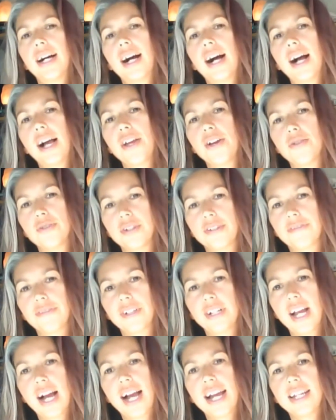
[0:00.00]
I owned it for
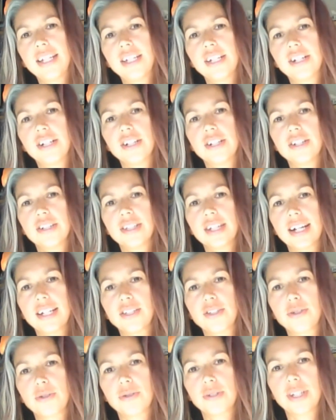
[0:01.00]
9 years. I
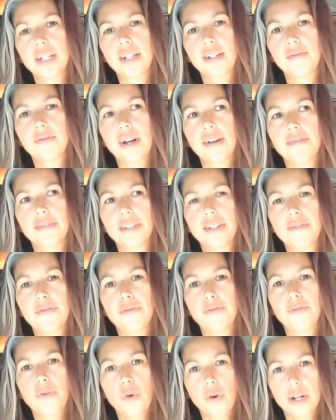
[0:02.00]
sold it roughly
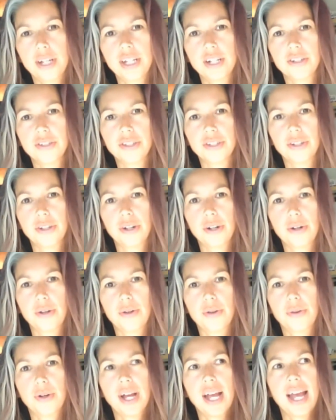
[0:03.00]
4 years
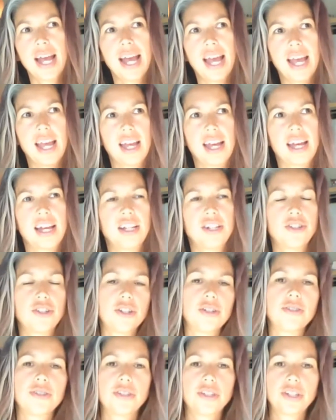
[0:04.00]
ago and
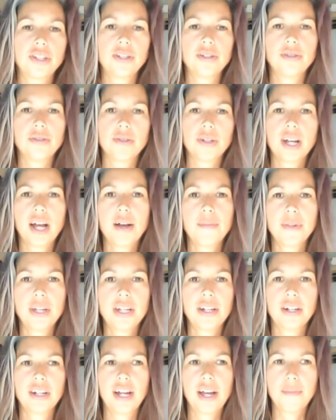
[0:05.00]
chose to come
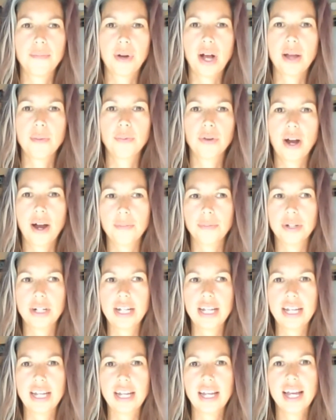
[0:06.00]
here and buy
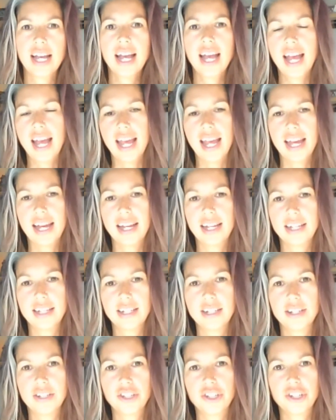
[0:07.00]
property
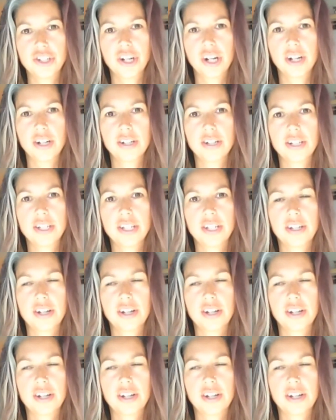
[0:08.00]
and start